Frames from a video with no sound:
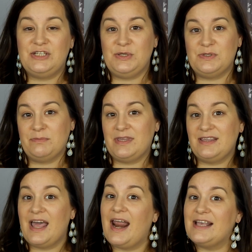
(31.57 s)
to do
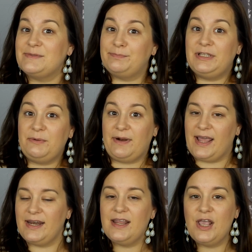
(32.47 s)
something that has blue
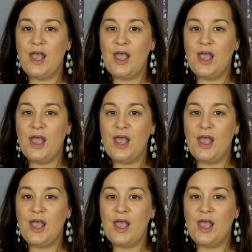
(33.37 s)
in it.